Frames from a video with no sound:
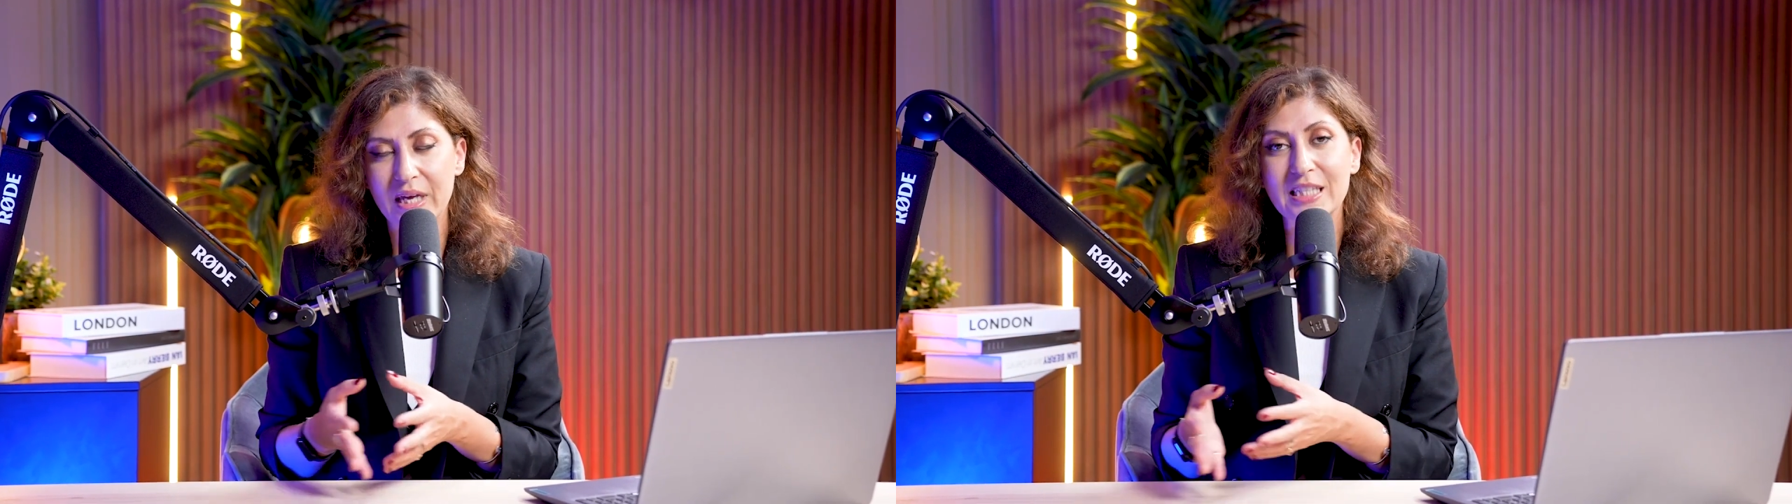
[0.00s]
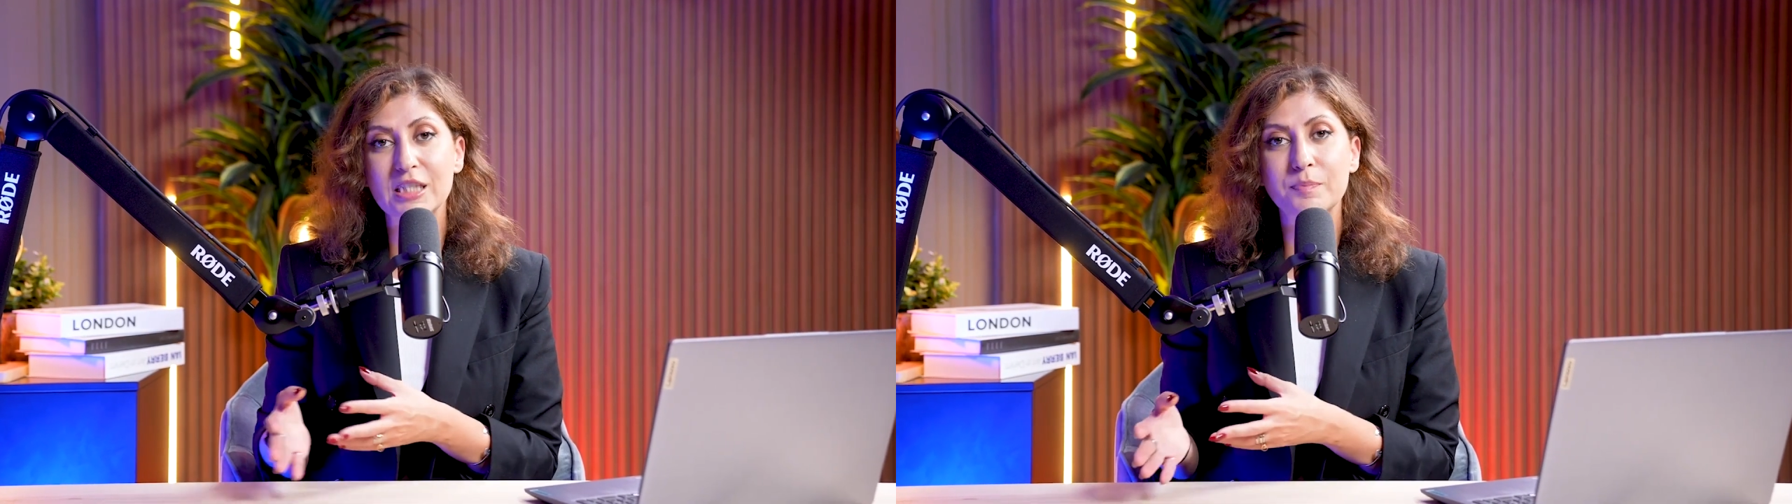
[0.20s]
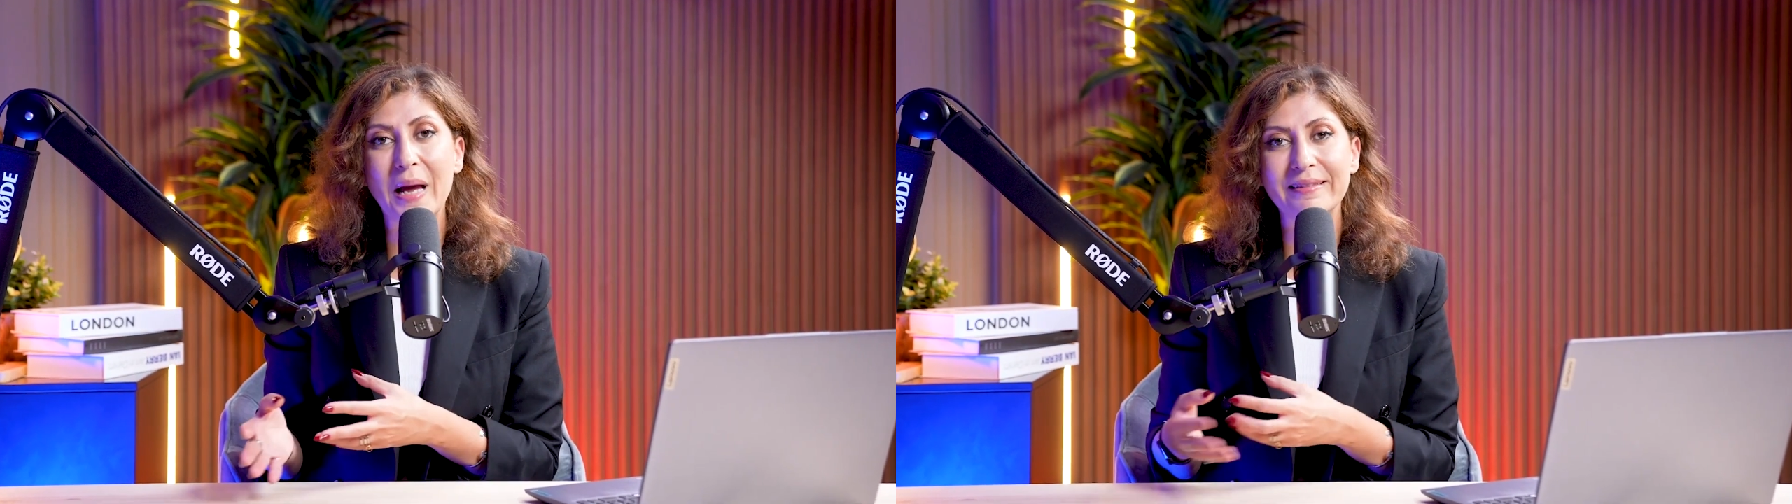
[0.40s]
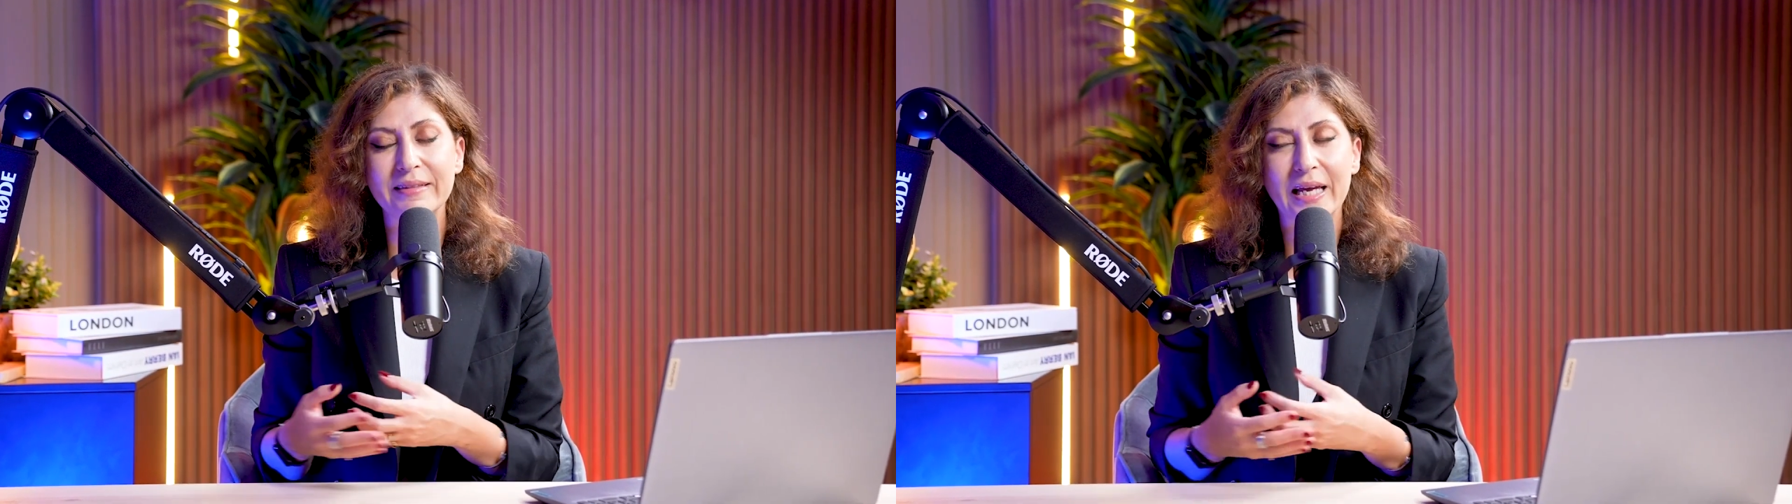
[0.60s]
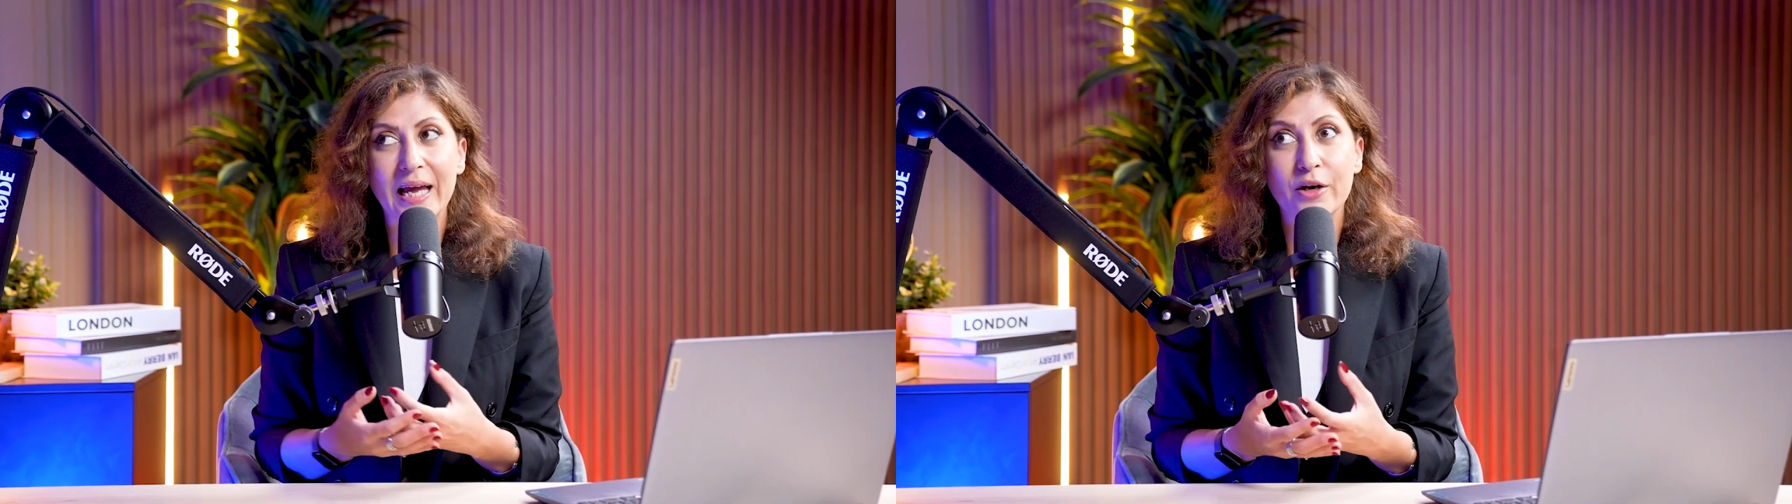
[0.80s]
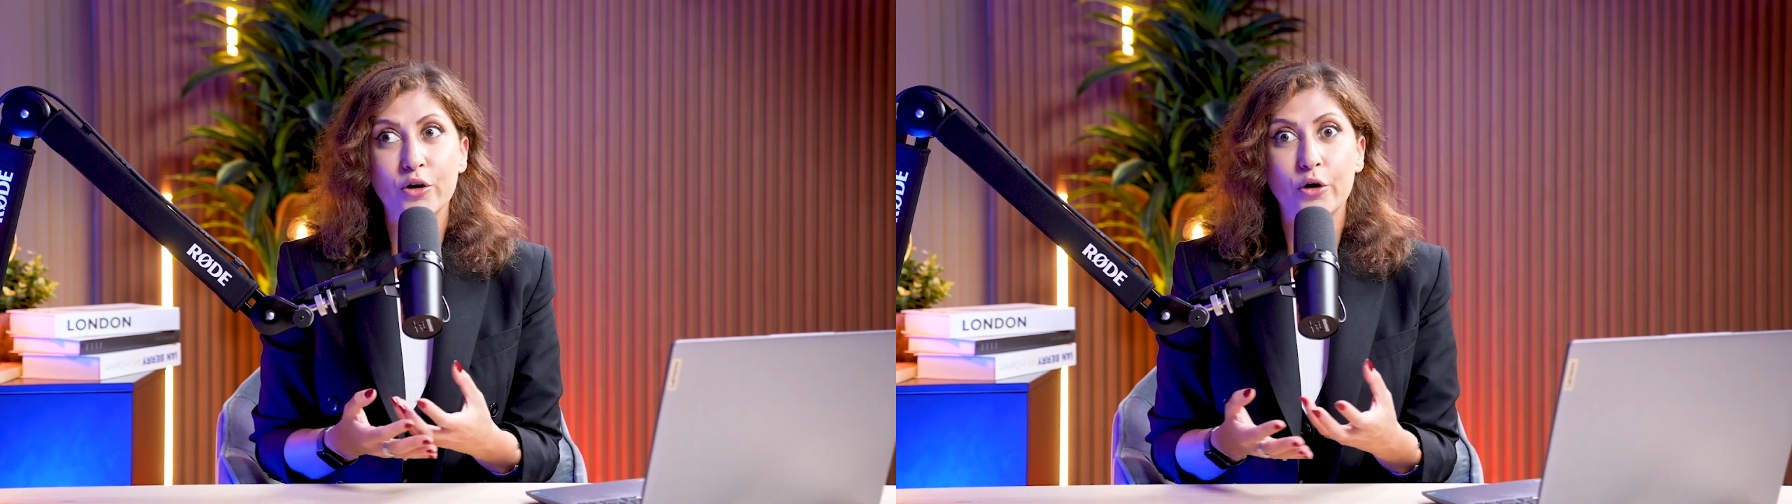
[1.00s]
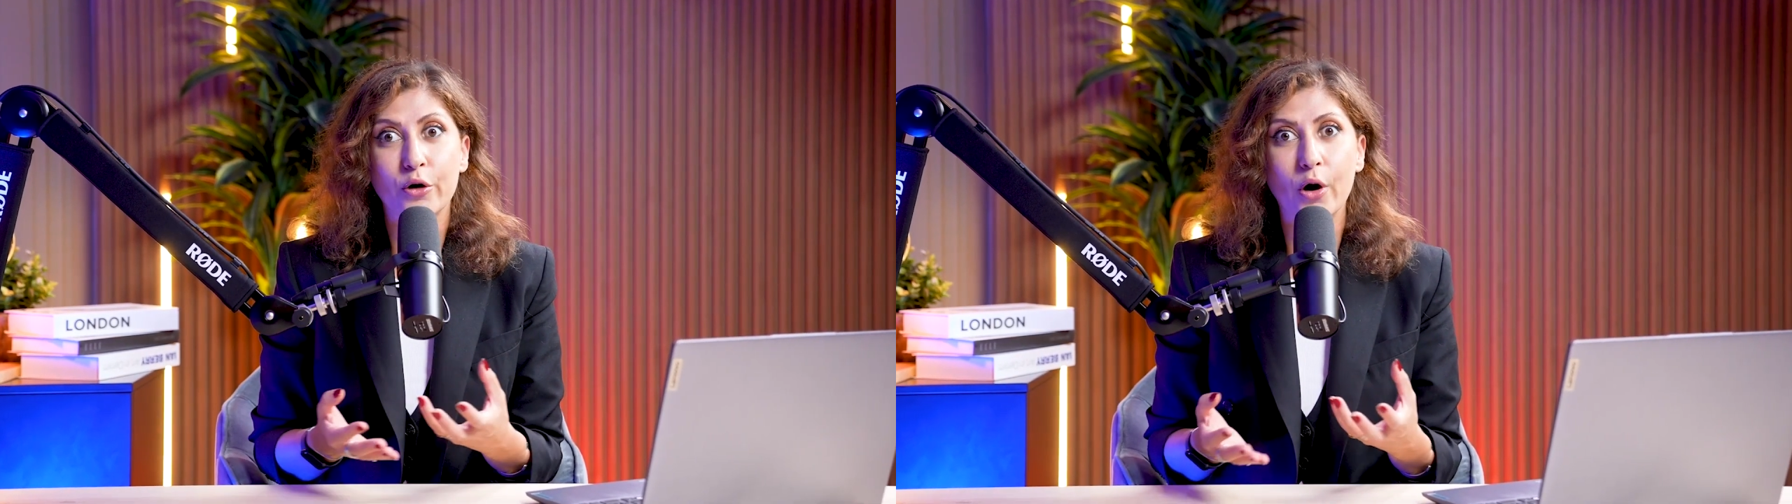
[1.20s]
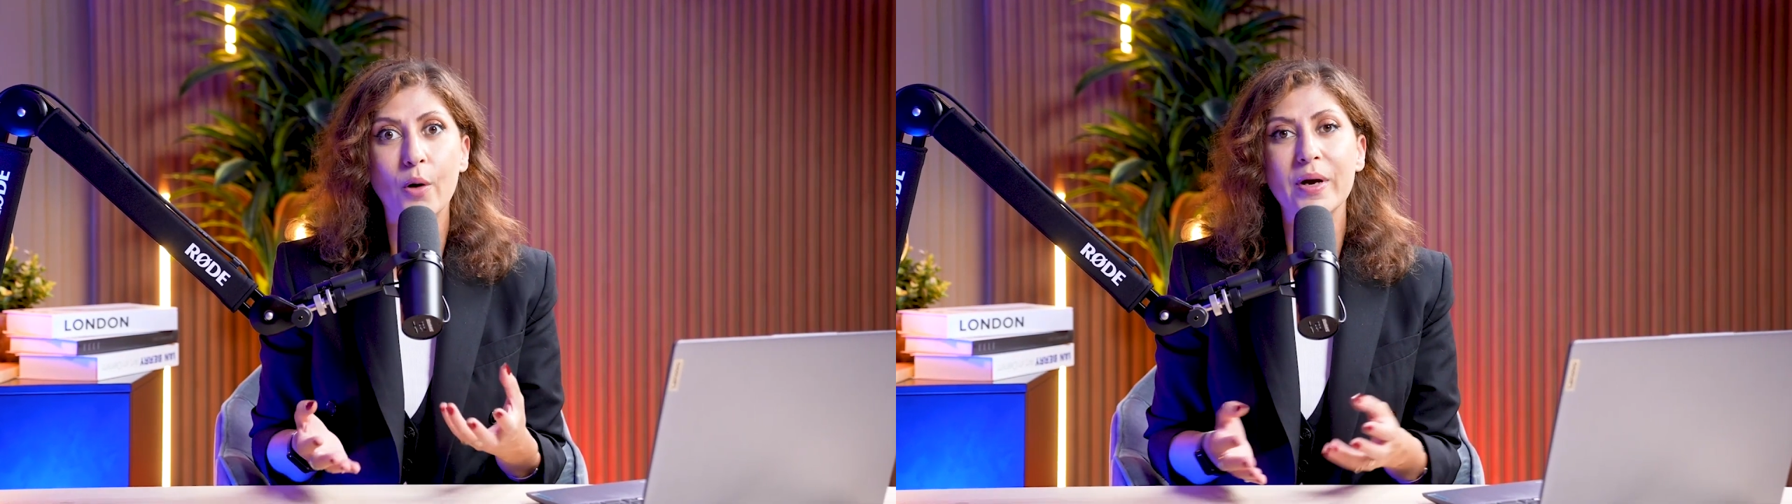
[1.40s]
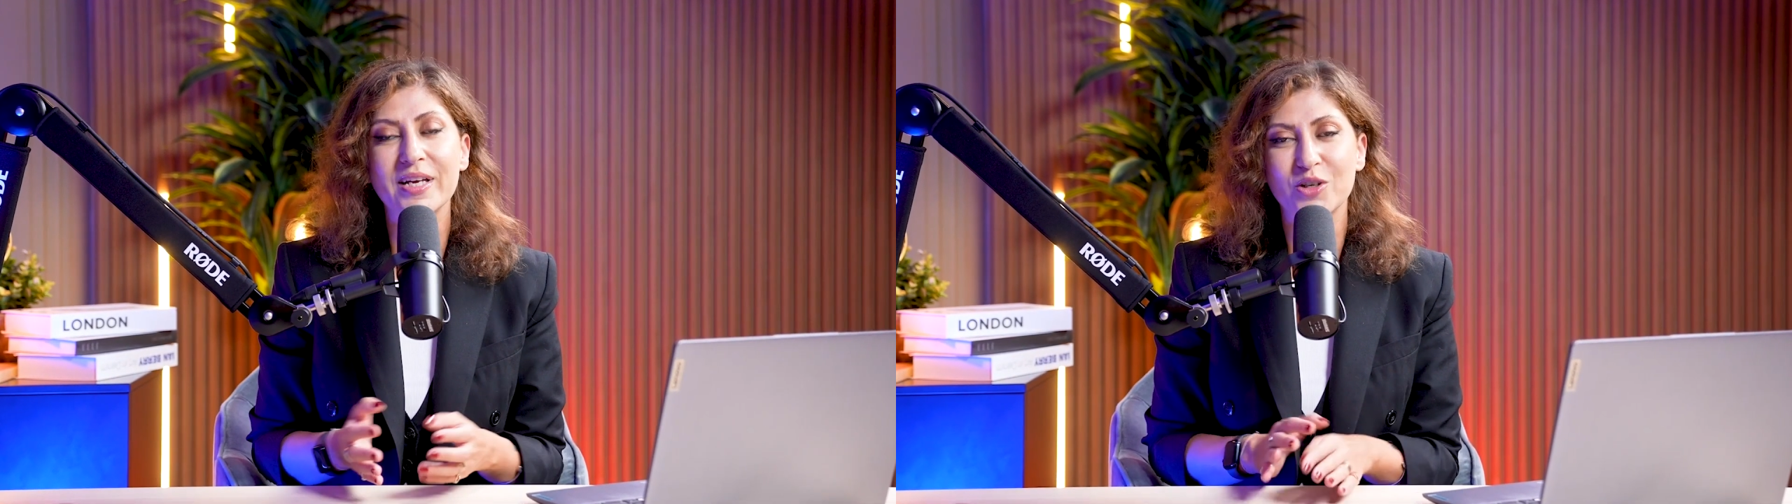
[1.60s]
expanding and growing